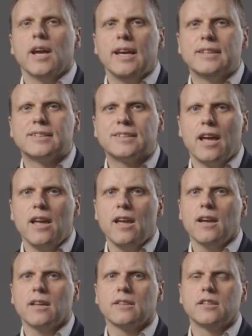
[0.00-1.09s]
is
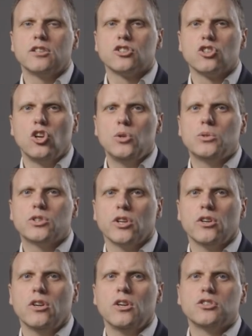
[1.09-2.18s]
saying that the
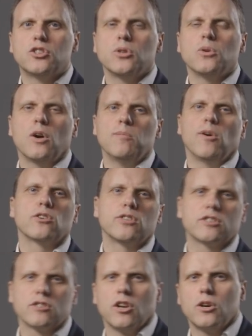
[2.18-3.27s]
solution to a
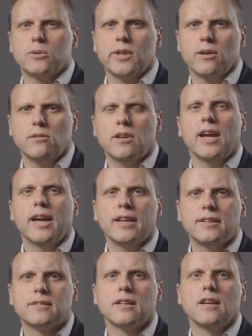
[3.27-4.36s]
moderate slowdown
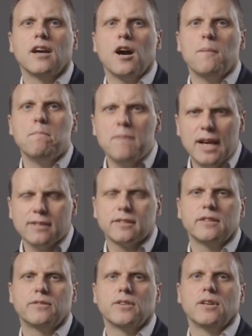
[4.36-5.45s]
is a
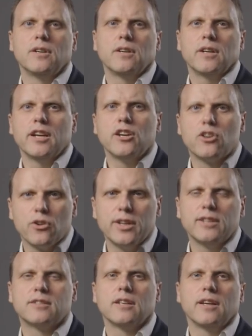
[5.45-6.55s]
massive
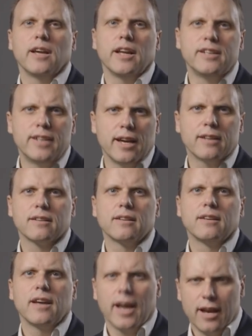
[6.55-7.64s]
increase in debt
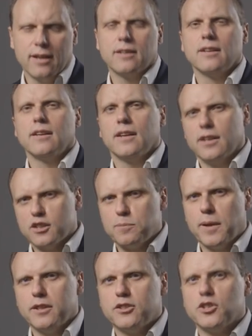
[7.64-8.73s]
and in
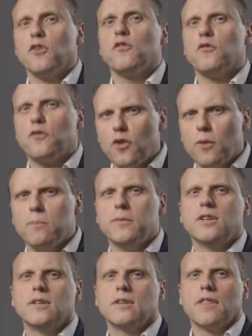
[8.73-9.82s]
expenditure
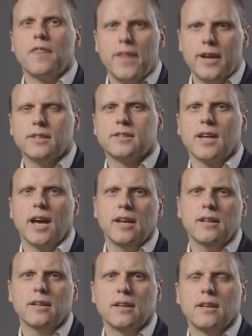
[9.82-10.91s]
from their
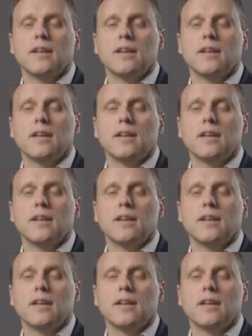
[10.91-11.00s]
side